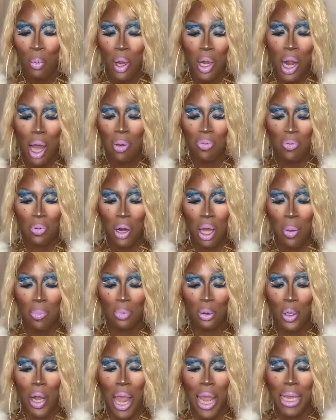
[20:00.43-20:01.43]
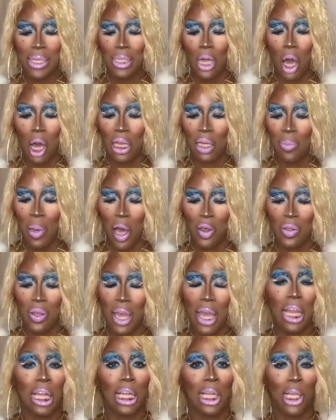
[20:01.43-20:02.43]
Where I'm from, drag is all
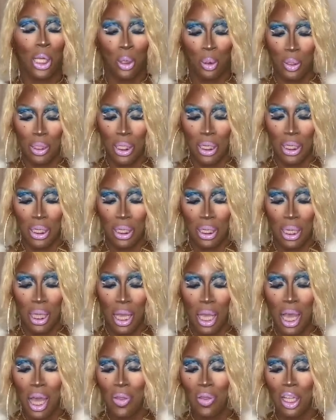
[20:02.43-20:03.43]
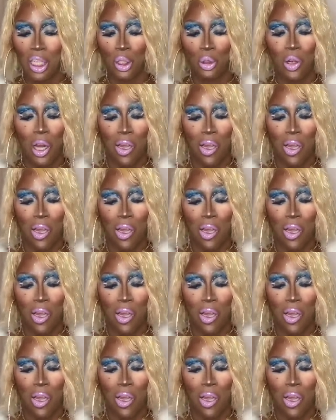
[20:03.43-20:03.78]
about the illusion, the